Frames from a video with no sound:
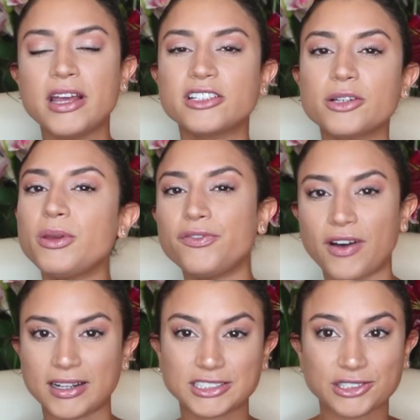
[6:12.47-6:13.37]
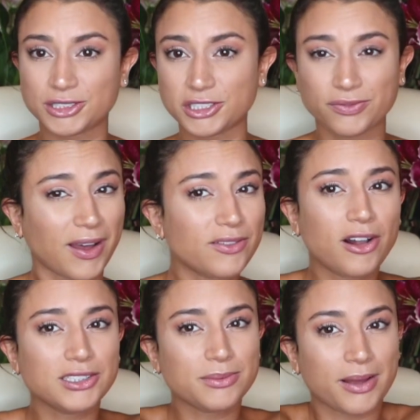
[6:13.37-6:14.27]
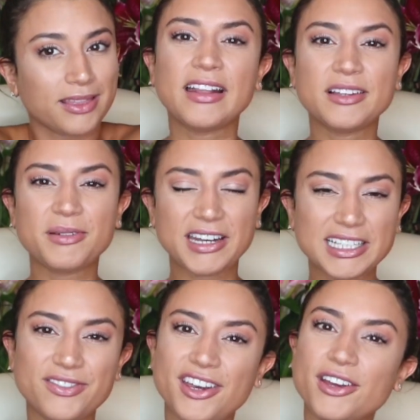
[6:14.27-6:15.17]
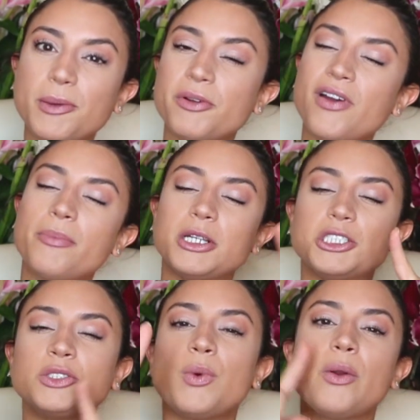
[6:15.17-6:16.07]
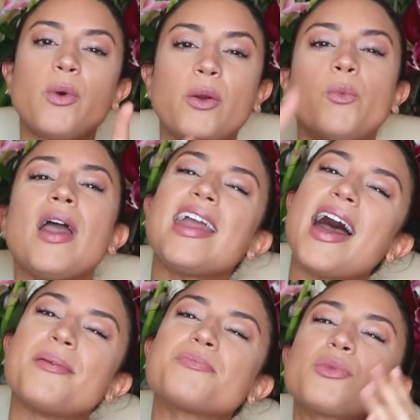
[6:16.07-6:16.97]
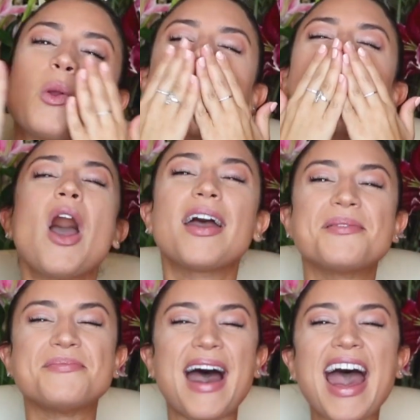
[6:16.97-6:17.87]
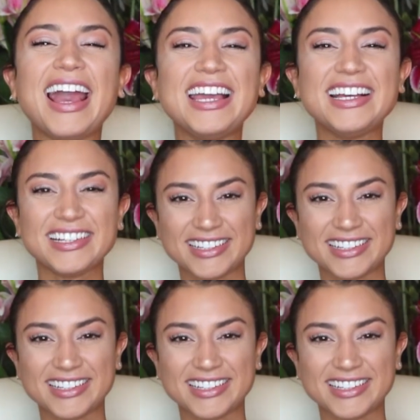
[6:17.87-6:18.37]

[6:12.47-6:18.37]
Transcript: It's gonna be fun. So it's just five dollars a month. Until my next video, keep your vibrations way way way up. Bye.